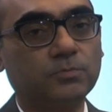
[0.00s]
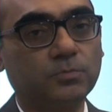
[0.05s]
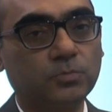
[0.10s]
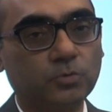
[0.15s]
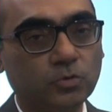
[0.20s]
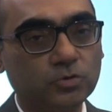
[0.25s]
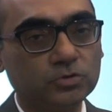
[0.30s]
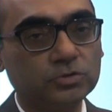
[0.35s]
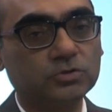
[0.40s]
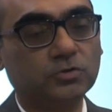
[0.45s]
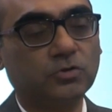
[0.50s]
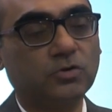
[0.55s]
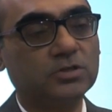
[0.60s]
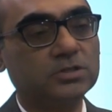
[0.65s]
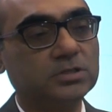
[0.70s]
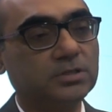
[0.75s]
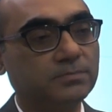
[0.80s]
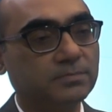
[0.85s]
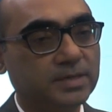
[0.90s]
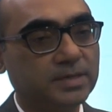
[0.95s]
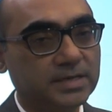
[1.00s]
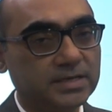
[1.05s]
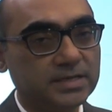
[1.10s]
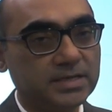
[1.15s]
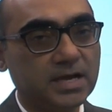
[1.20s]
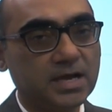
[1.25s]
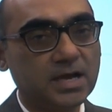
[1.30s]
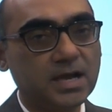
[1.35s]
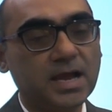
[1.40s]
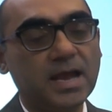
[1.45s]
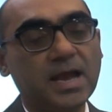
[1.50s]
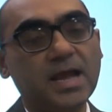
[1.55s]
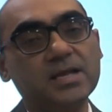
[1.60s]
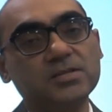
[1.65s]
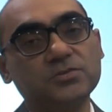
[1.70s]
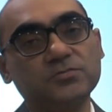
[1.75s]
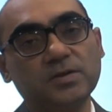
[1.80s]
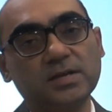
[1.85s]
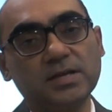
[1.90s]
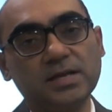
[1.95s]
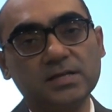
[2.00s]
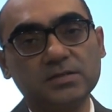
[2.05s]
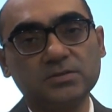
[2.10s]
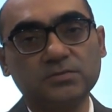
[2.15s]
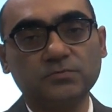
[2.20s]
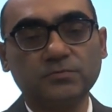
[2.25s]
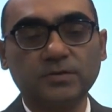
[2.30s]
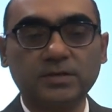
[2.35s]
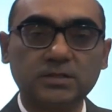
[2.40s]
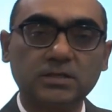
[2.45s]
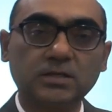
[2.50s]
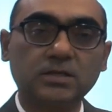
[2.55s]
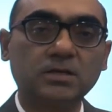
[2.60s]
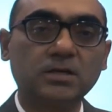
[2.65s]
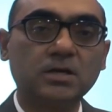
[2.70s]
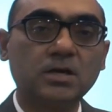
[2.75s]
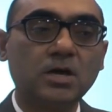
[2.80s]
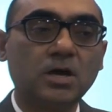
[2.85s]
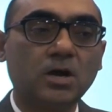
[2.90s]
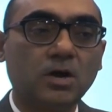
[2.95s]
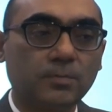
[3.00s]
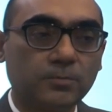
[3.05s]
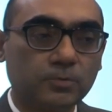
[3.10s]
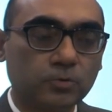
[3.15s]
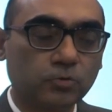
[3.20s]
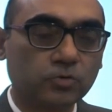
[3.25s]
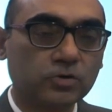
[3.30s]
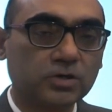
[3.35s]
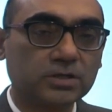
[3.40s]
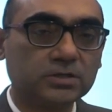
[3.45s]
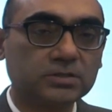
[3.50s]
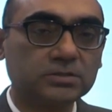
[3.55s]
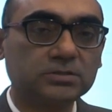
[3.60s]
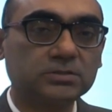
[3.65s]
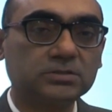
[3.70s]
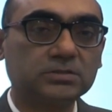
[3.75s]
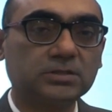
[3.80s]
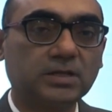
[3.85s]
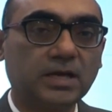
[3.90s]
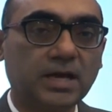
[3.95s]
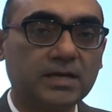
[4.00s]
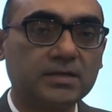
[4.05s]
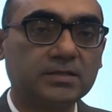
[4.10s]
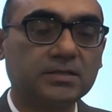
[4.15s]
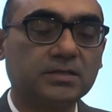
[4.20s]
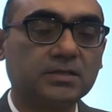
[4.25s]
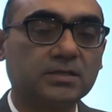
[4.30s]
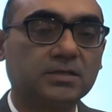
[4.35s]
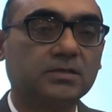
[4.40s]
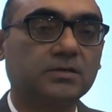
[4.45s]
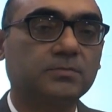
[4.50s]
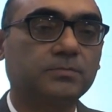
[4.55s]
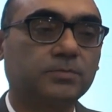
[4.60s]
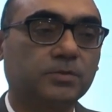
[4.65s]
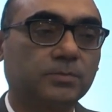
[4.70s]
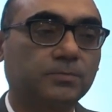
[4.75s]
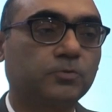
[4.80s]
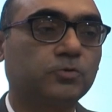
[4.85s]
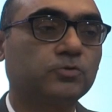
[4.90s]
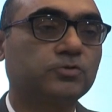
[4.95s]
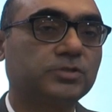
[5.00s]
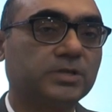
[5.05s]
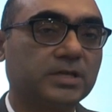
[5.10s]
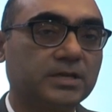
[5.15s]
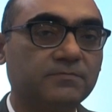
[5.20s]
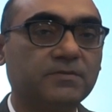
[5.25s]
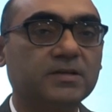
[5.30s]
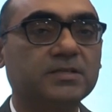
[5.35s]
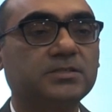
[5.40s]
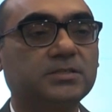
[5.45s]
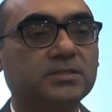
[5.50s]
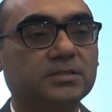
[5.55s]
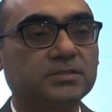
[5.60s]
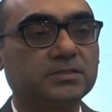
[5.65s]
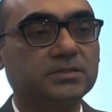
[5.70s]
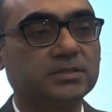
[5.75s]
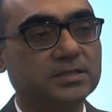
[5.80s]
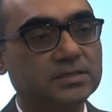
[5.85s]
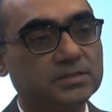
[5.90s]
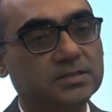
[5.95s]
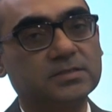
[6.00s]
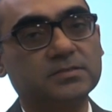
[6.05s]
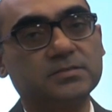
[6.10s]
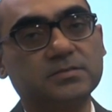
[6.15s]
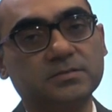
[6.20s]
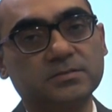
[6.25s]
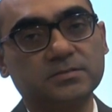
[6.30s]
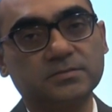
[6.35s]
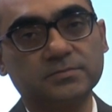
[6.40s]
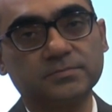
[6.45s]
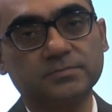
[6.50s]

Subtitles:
both on the media as well as with the brokers and the proposed investors in this.